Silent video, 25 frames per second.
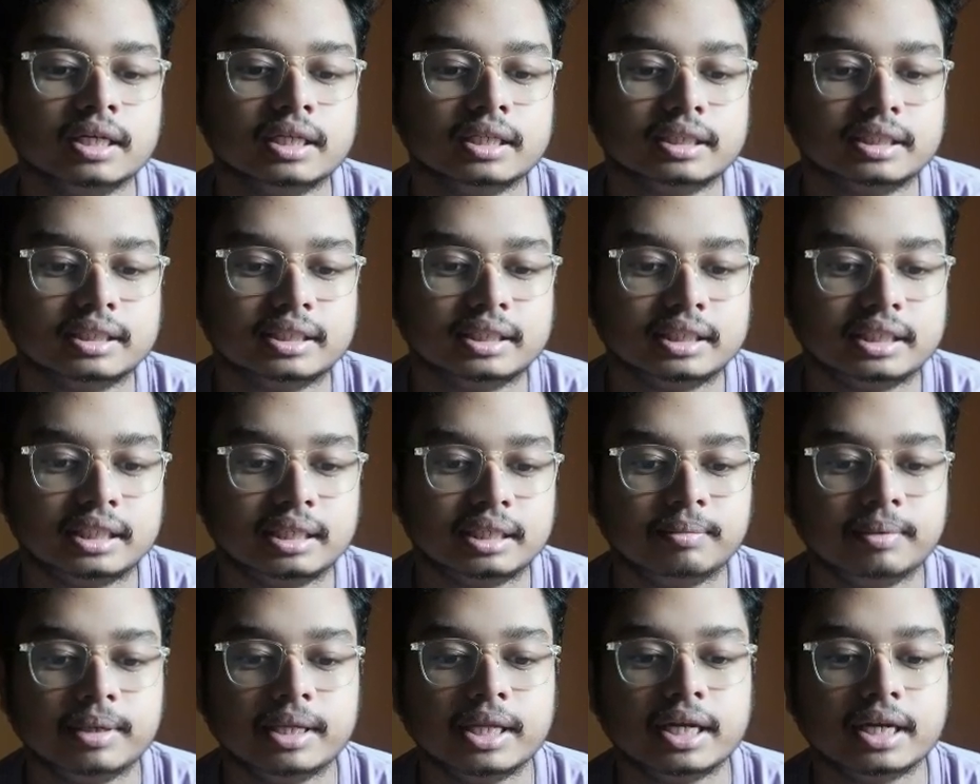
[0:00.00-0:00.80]

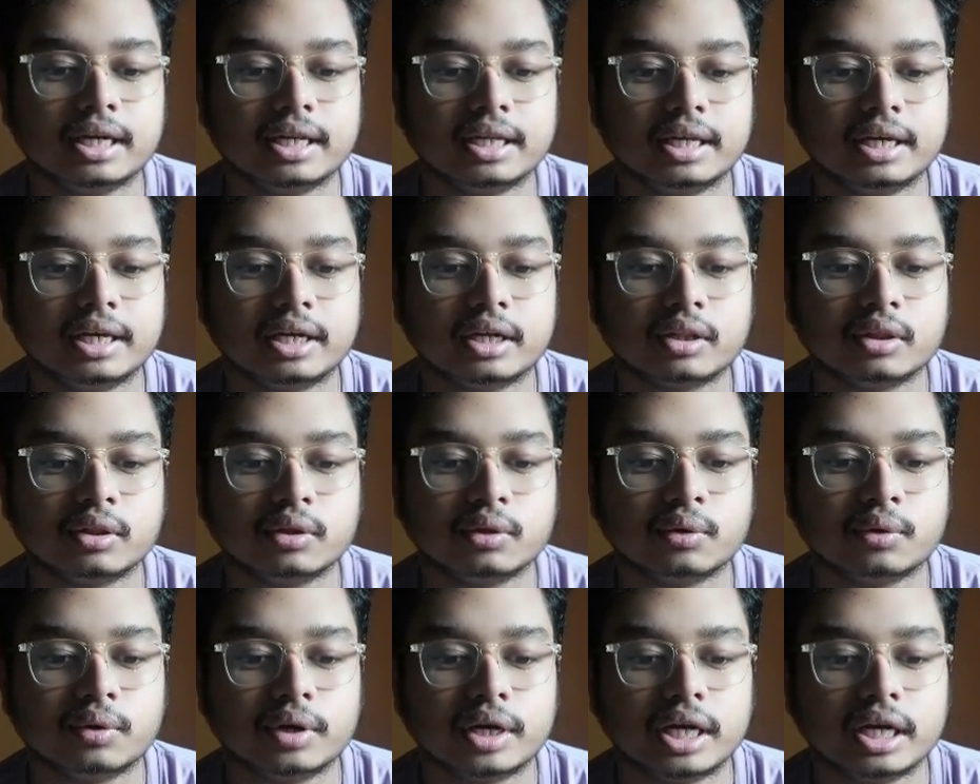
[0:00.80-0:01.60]
Similarly,
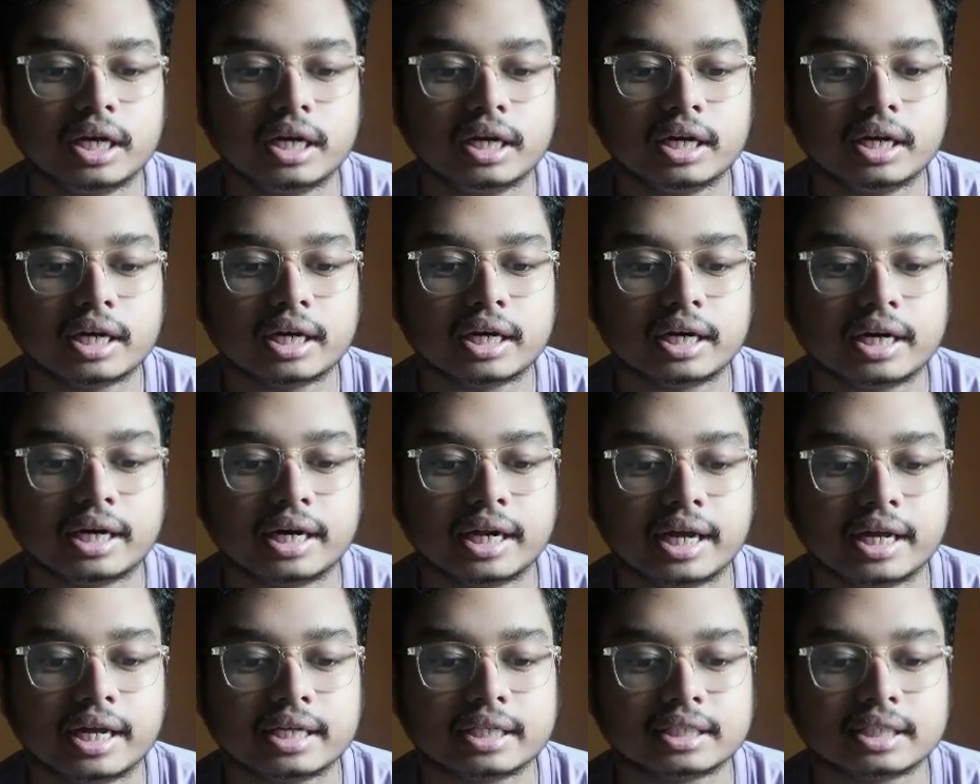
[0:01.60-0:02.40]
chlorine
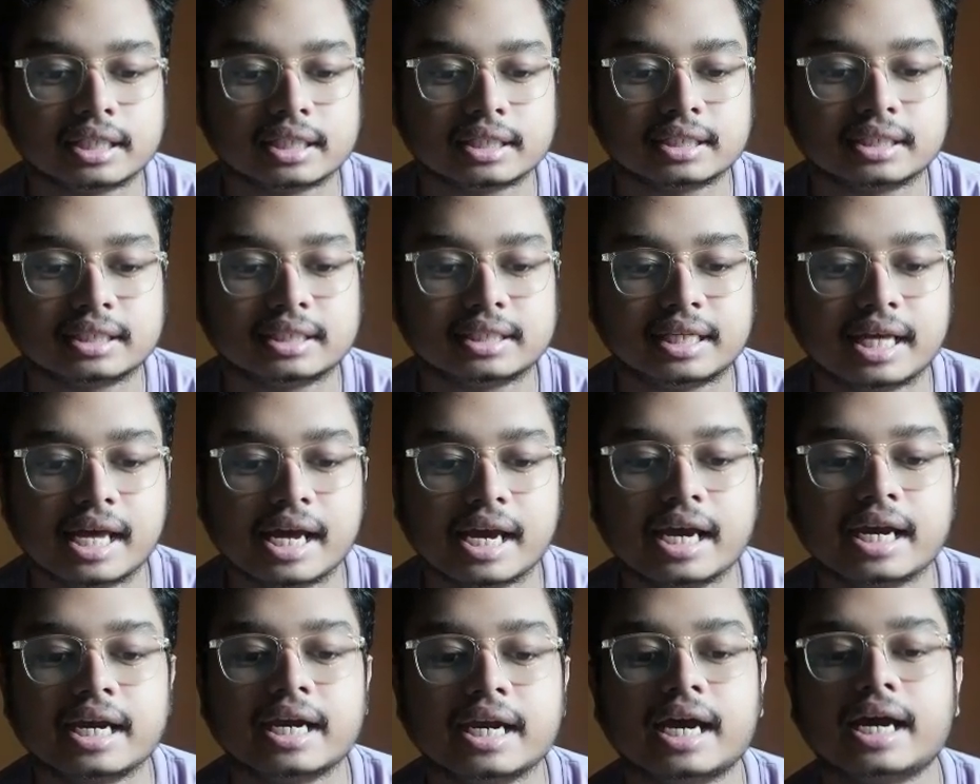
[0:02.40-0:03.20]
contains the
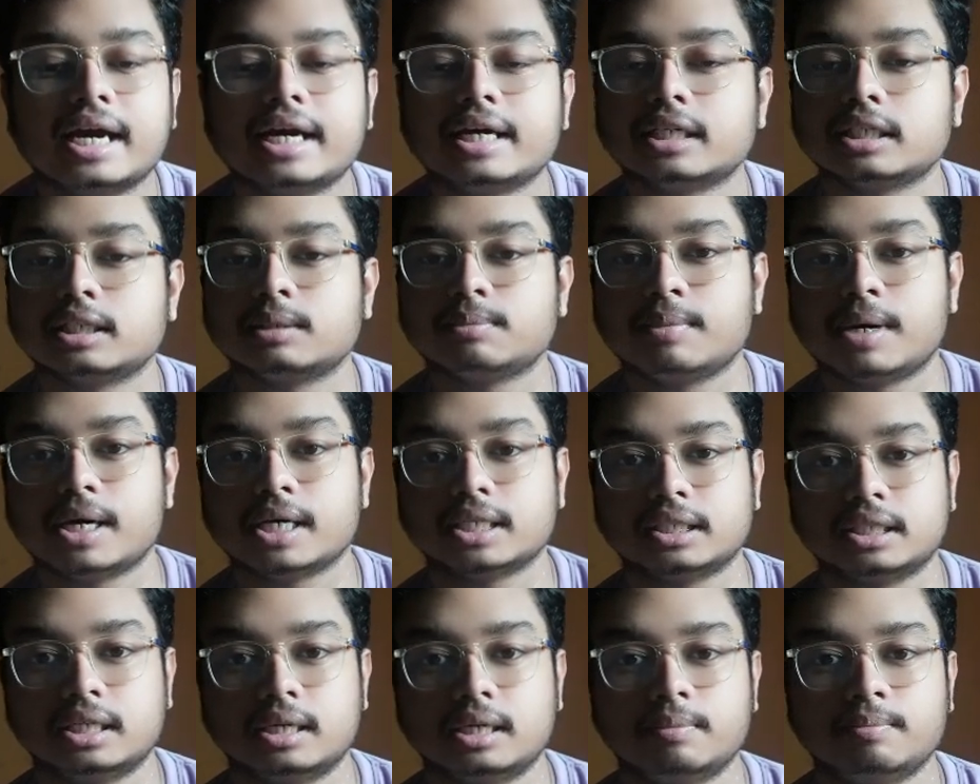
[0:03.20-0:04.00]
second highest
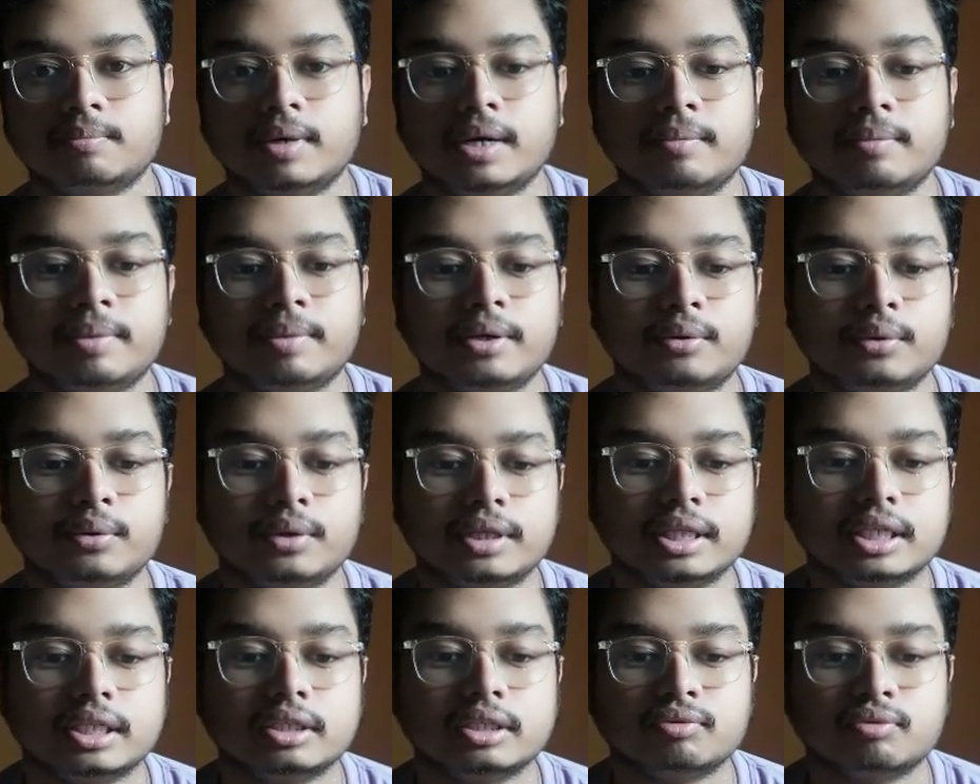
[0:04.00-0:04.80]
mass number
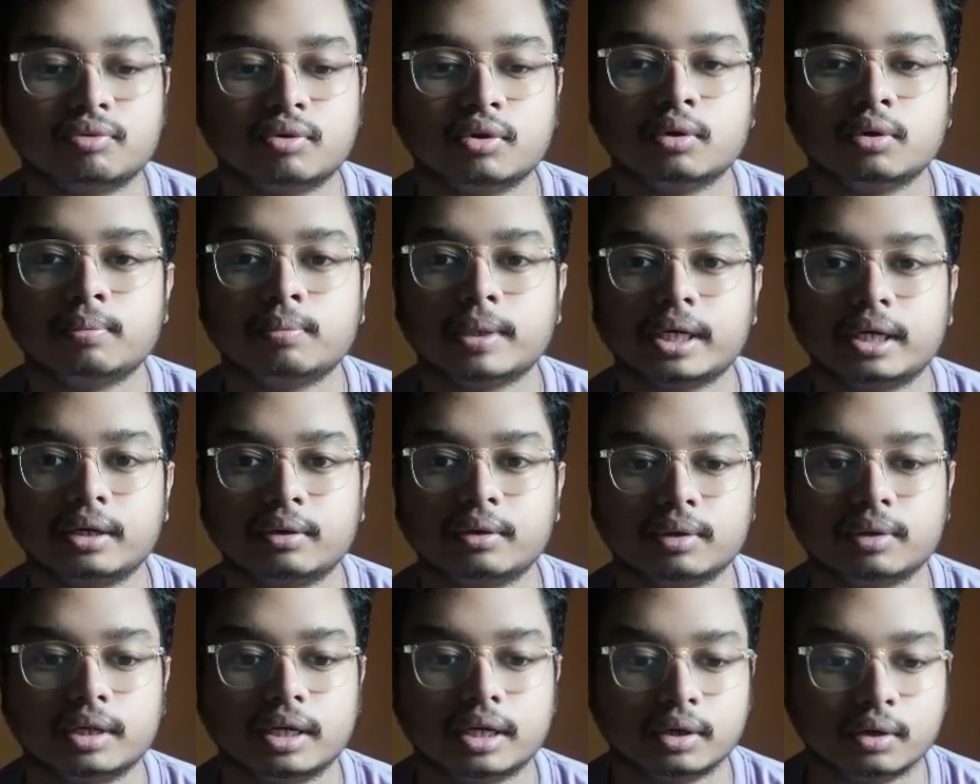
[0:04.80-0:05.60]
between these four
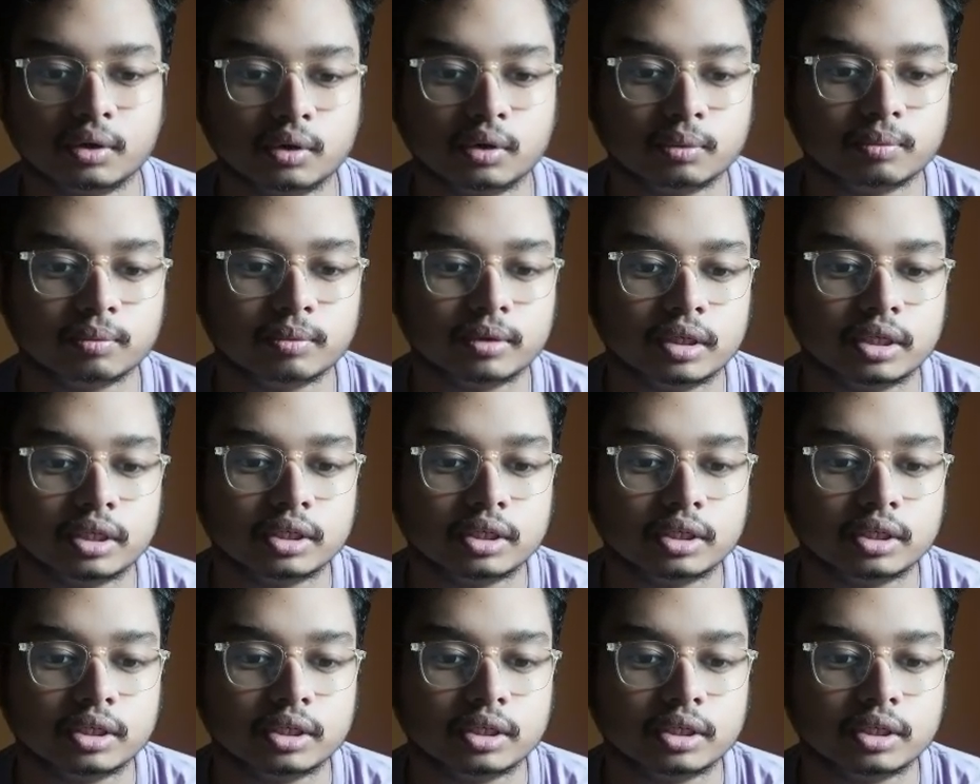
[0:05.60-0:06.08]
particular group,